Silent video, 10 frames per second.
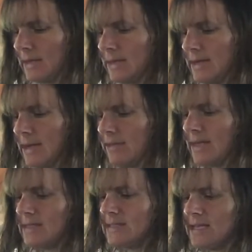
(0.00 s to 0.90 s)
Now,
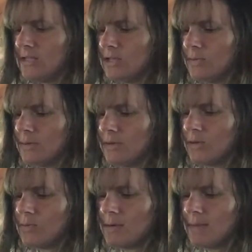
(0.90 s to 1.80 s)
they say too, when
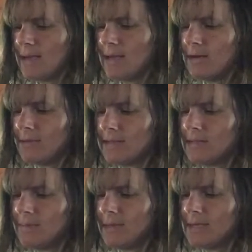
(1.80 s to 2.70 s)
you are making
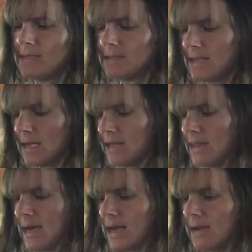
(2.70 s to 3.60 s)
recipes,
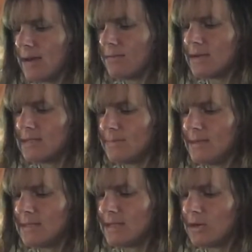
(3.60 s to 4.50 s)
that
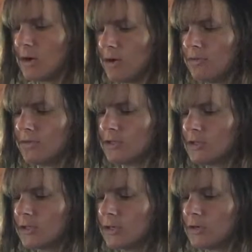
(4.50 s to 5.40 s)
recipes that call for
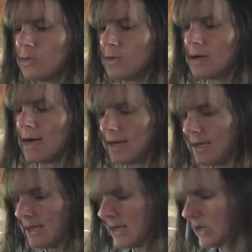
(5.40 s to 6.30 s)
sugar or
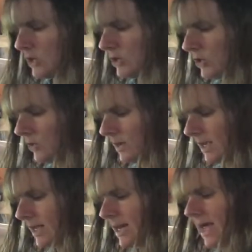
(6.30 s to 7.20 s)
honey, you
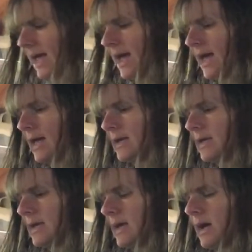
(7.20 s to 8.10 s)
can add
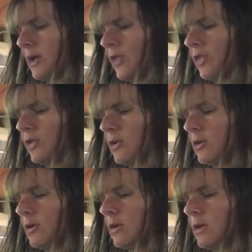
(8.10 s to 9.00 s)

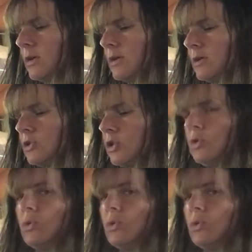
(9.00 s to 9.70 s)
1/3 to